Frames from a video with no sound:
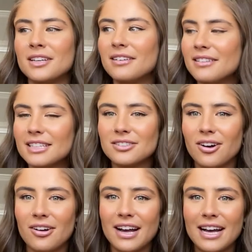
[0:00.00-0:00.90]
that's
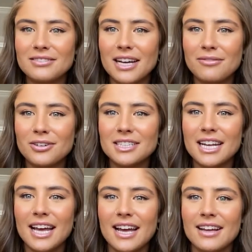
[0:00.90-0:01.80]
all I have time for
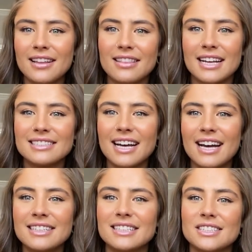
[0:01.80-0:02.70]
today. Thanks
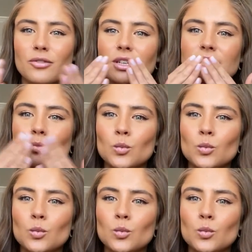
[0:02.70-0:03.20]
guys, thanks for watching.